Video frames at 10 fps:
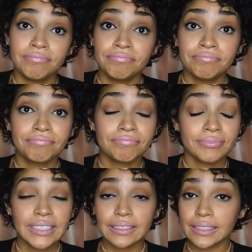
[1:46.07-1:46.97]

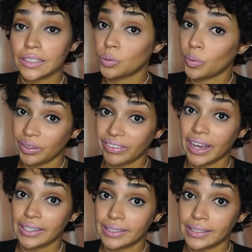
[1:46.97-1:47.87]
this is what we've
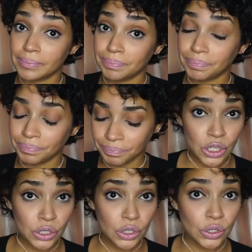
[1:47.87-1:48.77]
got.
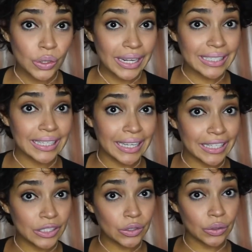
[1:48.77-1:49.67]
So let's get
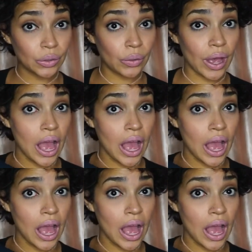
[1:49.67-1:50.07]
into